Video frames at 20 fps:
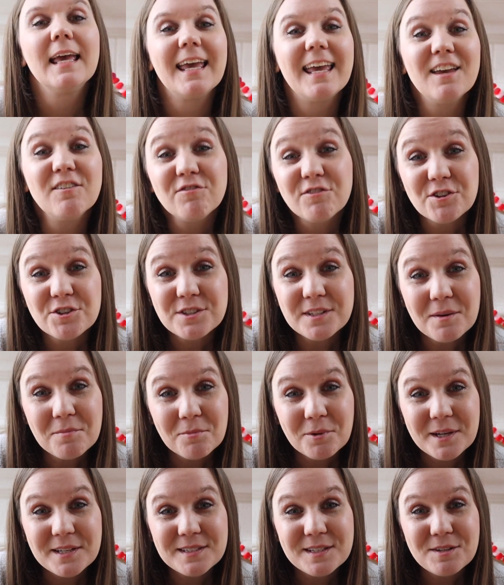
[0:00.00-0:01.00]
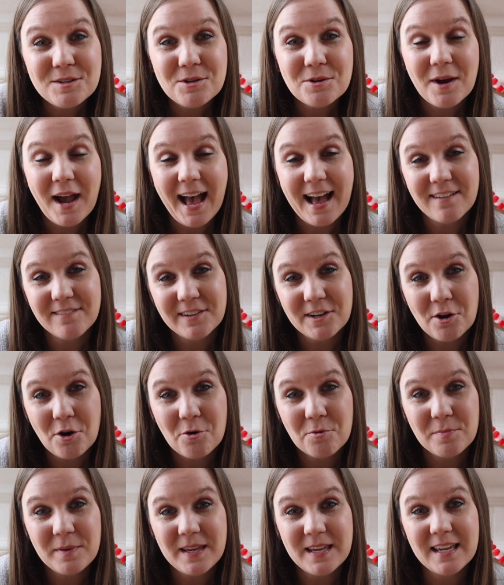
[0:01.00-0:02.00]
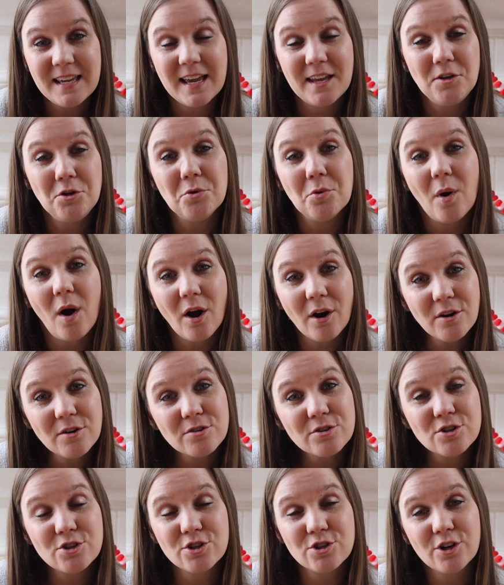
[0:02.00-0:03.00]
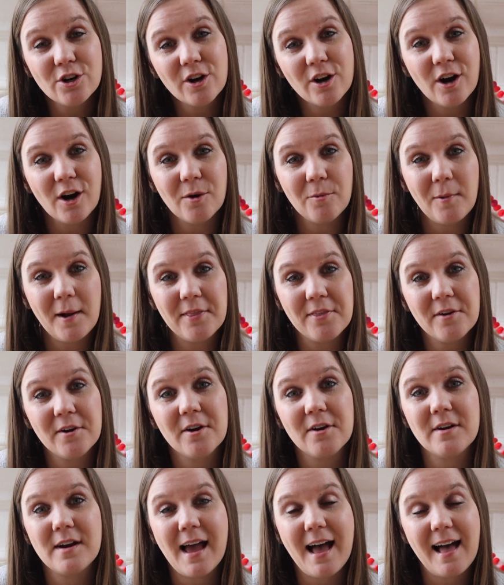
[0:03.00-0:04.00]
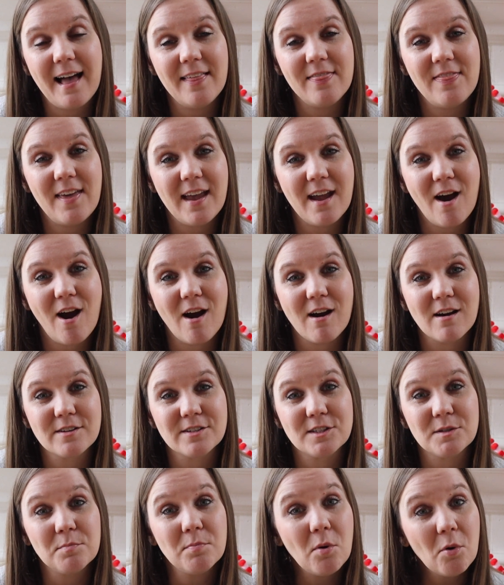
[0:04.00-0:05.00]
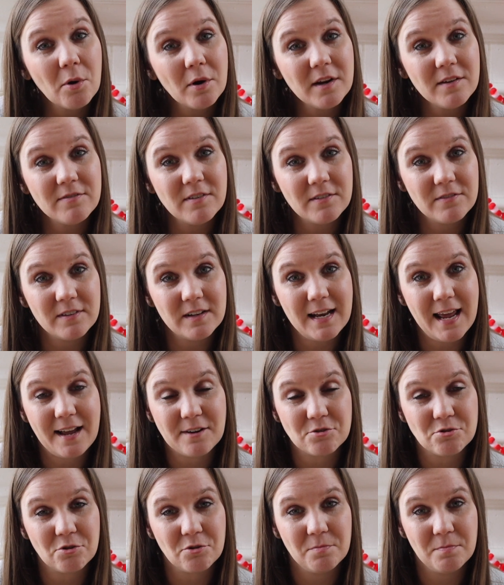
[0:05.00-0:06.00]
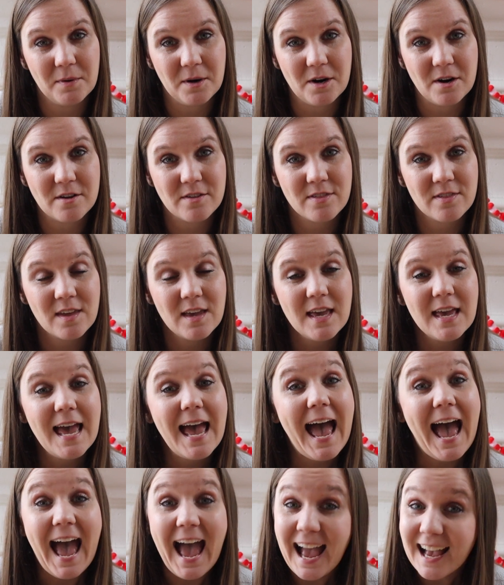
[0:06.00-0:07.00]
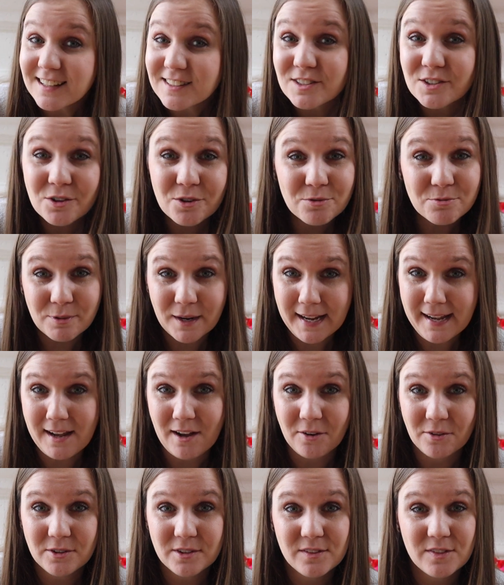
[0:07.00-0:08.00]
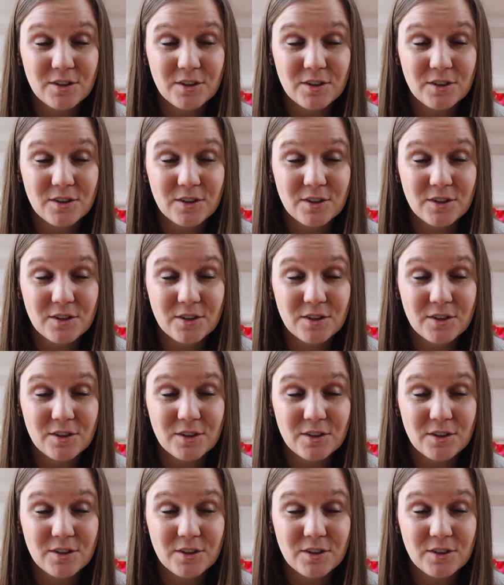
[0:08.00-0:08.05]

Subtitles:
If for some reason you have an OB and you aren't sure whether or not they are supportive of a natural birth, ask around.